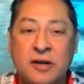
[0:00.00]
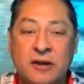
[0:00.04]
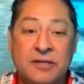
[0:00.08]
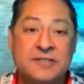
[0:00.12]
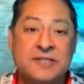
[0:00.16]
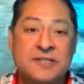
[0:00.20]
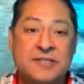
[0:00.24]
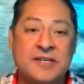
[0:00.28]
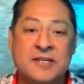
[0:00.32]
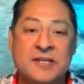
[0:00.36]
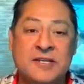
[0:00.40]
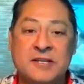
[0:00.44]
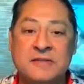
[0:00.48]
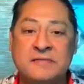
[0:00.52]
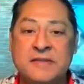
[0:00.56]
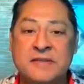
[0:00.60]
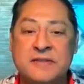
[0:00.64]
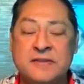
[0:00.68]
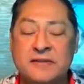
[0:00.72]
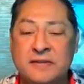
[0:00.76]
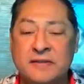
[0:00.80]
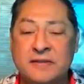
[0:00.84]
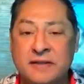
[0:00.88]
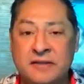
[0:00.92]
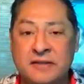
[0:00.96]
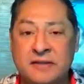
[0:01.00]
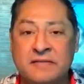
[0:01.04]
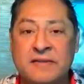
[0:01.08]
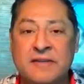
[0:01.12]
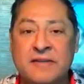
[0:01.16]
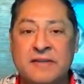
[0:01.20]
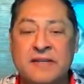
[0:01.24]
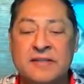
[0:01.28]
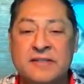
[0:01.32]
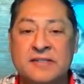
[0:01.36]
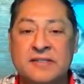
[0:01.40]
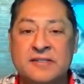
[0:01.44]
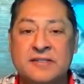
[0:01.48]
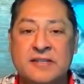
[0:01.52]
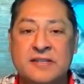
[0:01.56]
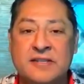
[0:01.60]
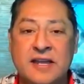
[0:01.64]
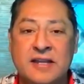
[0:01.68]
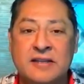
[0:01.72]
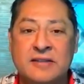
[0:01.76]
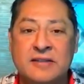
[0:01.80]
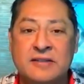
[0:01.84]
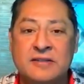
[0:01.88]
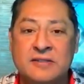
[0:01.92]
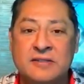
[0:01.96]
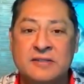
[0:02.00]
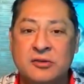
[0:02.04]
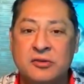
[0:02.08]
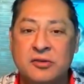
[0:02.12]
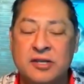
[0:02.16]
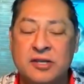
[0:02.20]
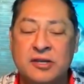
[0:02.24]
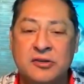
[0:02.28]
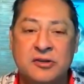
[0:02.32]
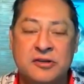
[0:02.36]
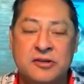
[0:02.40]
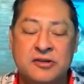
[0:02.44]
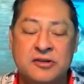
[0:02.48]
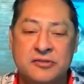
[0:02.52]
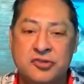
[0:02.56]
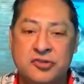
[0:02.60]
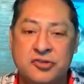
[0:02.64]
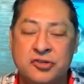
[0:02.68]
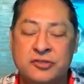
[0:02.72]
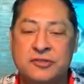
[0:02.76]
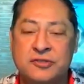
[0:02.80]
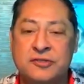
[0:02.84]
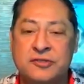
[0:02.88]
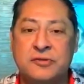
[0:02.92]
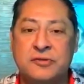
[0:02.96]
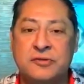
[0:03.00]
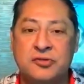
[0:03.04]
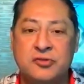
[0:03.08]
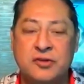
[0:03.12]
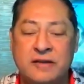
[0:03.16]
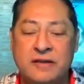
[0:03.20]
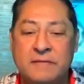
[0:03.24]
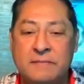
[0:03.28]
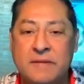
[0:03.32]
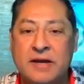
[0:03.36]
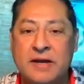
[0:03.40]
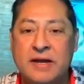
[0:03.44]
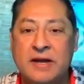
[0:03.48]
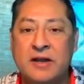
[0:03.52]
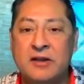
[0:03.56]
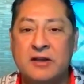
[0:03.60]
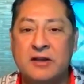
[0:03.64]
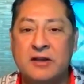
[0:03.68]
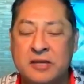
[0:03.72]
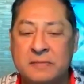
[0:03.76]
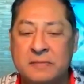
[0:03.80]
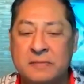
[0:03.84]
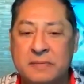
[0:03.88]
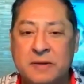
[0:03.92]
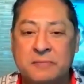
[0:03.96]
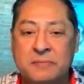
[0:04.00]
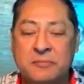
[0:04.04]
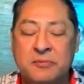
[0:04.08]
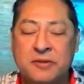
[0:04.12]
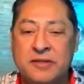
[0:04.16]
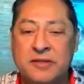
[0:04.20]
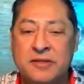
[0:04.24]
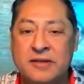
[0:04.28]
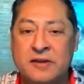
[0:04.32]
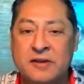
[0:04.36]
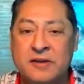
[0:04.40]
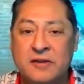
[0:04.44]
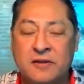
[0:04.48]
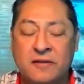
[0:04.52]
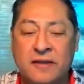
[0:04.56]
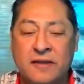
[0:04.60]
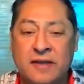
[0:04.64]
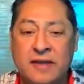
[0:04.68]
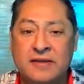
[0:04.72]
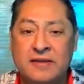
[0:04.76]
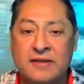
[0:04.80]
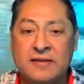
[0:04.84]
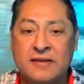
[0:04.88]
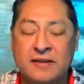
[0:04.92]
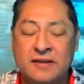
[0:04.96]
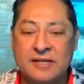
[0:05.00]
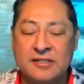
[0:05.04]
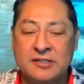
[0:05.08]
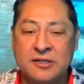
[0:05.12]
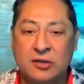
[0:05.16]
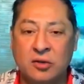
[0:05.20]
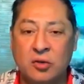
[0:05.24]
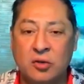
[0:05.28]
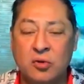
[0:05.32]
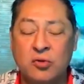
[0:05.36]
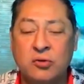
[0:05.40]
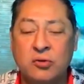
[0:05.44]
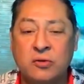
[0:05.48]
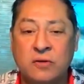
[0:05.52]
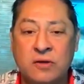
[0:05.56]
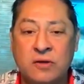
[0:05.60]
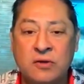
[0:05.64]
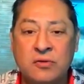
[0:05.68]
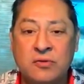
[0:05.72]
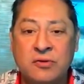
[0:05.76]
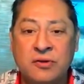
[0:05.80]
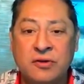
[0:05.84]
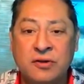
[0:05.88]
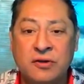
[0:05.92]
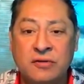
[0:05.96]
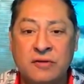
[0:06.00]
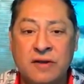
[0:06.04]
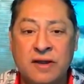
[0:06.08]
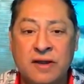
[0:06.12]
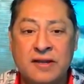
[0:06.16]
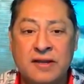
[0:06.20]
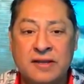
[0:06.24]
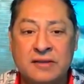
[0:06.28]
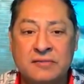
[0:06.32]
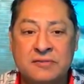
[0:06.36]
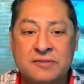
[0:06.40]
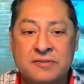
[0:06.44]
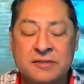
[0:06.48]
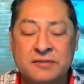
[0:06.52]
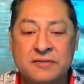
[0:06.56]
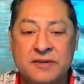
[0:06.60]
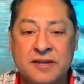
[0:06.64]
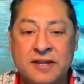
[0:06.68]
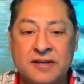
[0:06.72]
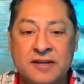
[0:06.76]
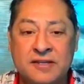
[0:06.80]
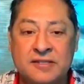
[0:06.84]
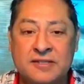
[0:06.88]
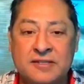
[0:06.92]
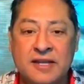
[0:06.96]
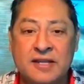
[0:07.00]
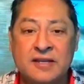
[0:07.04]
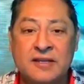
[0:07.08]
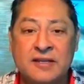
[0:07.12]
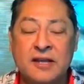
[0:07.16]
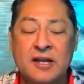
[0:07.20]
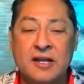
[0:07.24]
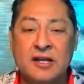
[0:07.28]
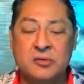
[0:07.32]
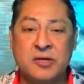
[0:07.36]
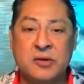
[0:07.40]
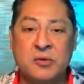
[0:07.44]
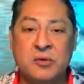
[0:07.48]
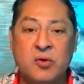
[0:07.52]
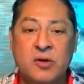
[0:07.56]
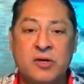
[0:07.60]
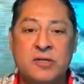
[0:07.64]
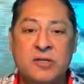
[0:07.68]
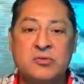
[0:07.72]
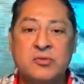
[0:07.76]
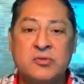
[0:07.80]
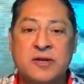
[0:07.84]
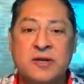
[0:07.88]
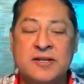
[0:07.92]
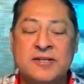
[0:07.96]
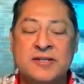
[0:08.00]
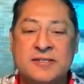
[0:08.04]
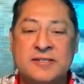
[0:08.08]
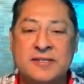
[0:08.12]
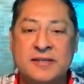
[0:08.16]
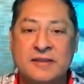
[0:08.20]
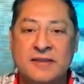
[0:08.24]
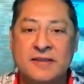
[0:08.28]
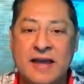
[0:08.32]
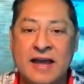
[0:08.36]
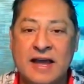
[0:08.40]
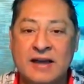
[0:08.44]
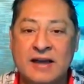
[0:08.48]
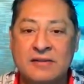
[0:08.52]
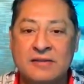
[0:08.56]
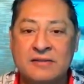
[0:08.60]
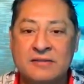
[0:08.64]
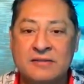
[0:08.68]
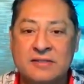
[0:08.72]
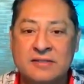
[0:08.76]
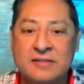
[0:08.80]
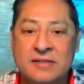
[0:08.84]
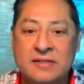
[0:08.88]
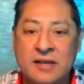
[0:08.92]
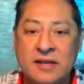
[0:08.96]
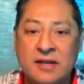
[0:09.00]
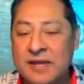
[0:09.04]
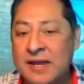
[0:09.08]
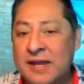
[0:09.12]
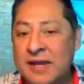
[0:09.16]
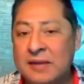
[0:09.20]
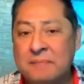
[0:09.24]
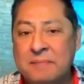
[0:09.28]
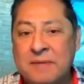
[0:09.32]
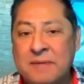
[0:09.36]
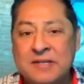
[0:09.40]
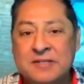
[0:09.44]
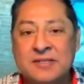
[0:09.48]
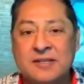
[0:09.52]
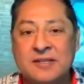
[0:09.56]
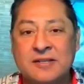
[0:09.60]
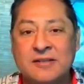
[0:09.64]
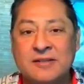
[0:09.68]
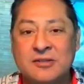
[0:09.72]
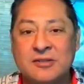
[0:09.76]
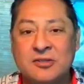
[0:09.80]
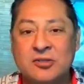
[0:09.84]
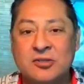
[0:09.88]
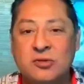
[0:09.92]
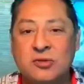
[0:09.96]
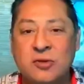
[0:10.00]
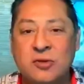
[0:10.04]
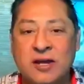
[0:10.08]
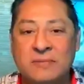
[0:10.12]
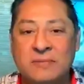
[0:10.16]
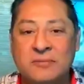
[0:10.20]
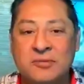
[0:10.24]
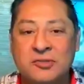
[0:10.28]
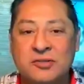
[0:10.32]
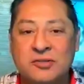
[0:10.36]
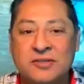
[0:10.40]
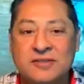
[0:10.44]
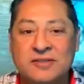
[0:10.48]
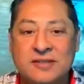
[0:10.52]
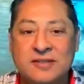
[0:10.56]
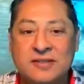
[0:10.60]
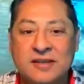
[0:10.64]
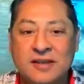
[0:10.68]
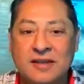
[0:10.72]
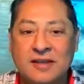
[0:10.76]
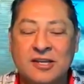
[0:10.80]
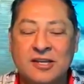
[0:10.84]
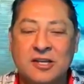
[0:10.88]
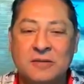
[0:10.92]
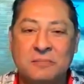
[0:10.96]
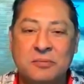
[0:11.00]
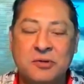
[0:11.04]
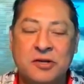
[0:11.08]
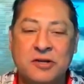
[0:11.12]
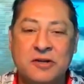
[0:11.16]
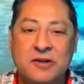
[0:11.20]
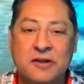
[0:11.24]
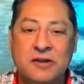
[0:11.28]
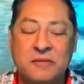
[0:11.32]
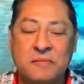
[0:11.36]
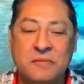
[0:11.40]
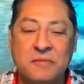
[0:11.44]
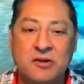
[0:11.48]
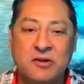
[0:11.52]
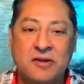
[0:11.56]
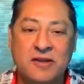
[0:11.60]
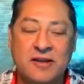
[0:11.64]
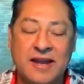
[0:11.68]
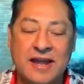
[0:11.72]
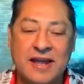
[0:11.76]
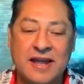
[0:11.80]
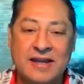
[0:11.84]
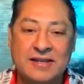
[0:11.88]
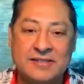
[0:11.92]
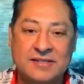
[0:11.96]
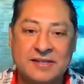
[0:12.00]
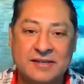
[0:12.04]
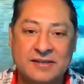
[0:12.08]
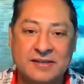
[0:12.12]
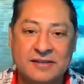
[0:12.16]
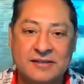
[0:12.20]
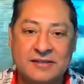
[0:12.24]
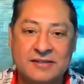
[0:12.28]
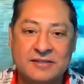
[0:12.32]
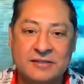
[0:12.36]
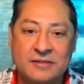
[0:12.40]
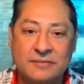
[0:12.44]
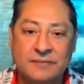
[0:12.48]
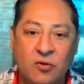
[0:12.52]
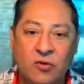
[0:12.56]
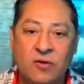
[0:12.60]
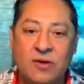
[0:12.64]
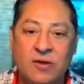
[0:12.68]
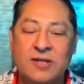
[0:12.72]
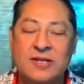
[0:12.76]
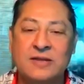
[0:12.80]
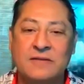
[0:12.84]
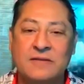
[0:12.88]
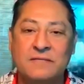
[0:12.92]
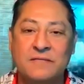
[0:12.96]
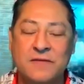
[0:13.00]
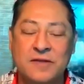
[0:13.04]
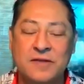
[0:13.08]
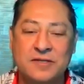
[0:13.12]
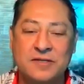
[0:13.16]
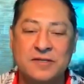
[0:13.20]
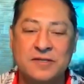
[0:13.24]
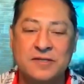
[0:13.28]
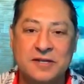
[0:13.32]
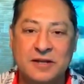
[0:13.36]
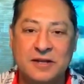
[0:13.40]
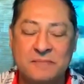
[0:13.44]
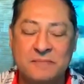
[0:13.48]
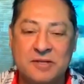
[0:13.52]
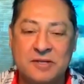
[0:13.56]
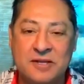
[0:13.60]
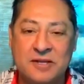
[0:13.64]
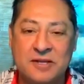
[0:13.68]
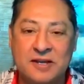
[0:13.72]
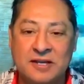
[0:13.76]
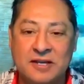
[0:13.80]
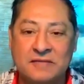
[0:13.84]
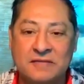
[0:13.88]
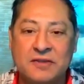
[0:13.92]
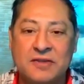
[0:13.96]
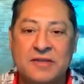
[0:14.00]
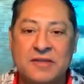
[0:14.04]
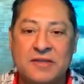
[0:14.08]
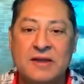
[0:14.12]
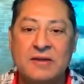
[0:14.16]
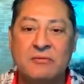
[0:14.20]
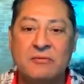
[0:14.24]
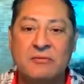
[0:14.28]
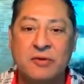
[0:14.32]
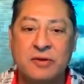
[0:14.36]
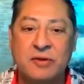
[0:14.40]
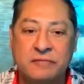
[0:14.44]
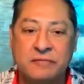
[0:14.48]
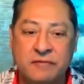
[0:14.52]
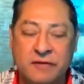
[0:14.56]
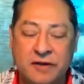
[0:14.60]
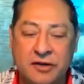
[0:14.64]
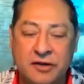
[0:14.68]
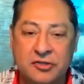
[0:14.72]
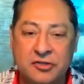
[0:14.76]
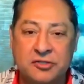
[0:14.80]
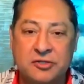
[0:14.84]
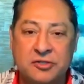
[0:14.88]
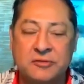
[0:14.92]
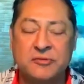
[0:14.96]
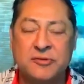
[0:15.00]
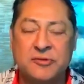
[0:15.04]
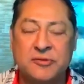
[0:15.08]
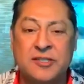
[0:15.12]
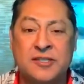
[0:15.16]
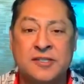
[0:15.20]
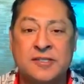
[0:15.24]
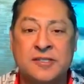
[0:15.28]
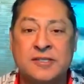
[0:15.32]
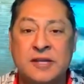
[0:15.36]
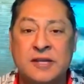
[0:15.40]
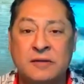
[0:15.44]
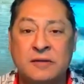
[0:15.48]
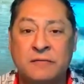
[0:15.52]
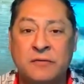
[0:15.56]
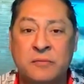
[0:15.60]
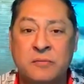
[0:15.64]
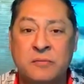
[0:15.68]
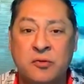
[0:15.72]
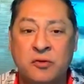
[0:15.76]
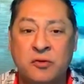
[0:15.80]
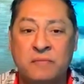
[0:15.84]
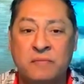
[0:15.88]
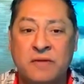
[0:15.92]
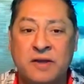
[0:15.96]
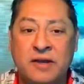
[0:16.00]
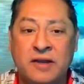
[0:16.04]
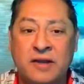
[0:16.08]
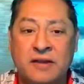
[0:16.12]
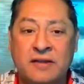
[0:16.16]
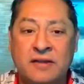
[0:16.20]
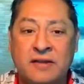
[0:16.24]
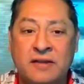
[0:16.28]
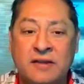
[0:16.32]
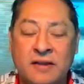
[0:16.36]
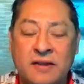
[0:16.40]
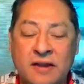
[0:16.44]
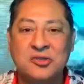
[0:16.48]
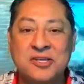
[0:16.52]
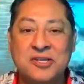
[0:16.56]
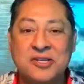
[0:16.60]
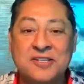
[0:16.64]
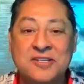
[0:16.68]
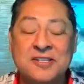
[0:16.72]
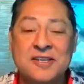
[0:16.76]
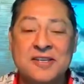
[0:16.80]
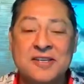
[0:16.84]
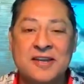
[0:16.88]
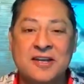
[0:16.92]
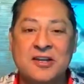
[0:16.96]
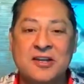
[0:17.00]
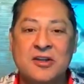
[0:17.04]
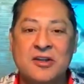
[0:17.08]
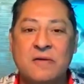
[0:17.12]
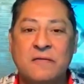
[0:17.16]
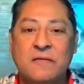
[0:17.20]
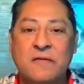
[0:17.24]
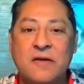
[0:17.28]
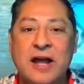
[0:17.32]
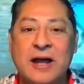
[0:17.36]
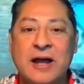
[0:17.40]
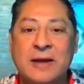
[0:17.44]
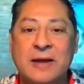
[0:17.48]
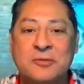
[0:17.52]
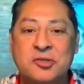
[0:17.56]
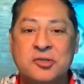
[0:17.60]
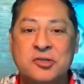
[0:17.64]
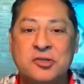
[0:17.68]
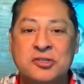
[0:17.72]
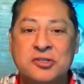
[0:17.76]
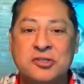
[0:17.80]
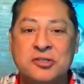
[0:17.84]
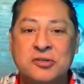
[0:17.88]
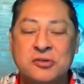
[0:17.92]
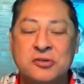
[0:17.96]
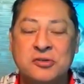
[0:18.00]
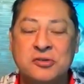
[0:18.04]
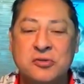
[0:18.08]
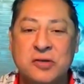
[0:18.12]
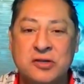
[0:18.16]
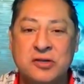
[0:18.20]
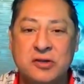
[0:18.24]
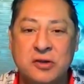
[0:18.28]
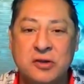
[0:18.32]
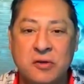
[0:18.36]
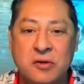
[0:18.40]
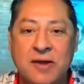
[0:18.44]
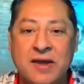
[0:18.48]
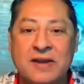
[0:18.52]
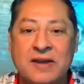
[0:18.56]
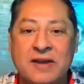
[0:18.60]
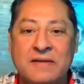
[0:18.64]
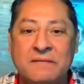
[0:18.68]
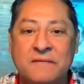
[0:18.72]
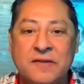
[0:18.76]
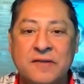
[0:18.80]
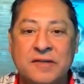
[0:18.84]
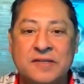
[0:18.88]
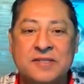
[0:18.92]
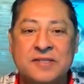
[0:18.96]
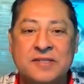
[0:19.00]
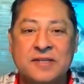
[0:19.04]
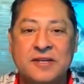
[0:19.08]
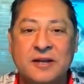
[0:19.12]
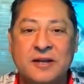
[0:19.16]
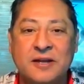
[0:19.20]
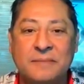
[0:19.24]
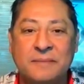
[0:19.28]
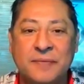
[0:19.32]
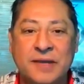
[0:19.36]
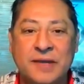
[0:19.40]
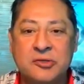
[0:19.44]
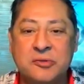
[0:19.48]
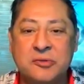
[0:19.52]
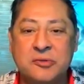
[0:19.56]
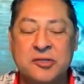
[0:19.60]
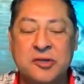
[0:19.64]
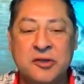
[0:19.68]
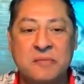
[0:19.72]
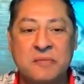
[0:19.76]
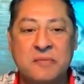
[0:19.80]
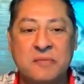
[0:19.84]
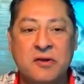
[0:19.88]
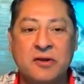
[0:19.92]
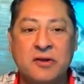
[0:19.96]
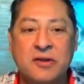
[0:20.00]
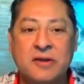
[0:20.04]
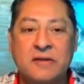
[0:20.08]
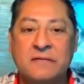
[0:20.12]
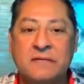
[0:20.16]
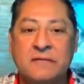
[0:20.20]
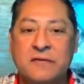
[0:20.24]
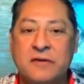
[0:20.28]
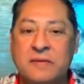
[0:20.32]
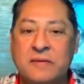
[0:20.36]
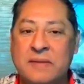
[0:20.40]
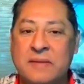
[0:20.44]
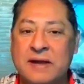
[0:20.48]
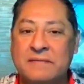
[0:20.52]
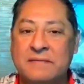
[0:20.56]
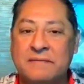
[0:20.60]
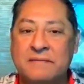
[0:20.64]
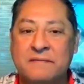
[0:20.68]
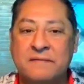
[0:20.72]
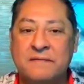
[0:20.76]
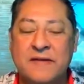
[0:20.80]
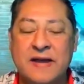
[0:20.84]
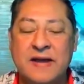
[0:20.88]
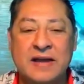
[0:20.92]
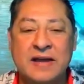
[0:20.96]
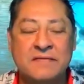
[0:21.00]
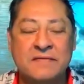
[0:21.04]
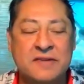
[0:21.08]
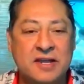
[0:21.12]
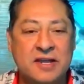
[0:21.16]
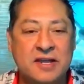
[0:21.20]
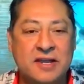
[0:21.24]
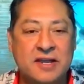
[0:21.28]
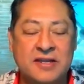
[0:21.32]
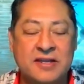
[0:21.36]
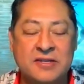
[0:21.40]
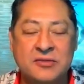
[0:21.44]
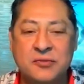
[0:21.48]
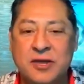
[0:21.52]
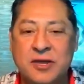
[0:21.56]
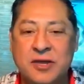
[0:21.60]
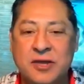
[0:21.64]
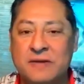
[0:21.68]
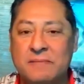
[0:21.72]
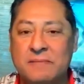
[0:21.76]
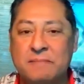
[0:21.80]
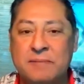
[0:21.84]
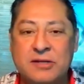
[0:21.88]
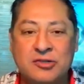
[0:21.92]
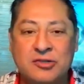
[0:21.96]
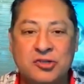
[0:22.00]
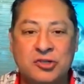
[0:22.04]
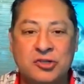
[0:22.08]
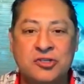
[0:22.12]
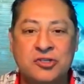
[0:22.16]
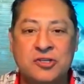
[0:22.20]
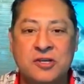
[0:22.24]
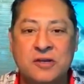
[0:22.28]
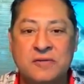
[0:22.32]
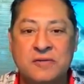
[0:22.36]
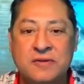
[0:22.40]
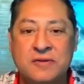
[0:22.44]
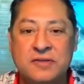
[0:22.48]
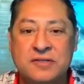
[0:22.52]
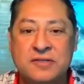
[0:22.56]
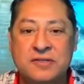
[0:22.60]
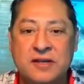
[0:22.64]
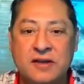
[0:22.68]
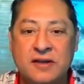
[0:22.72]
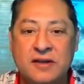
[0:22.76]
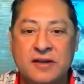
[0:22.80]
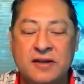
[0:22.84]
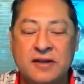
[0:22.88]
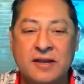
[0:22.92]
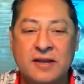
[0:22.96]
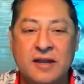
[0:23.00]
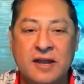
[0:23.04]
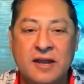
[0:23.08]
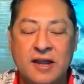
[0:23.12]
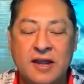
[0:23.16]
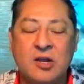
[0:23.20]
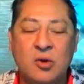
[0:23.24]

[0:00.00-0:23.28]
Plus, he didn't even live in the state, so he couldn't just do a drive-by or keep up with it and all that. As a local owner, right, he was living out of state. So when he was ready to sell the house, he had basically two options. He could put it on the market as is, or he could fix it up and kind of give it that refresh so it will sell for more money. So he decided to go for option two and go ahead and fix it up. So it was on the market for about 5 days. We had a bunch of showings on it.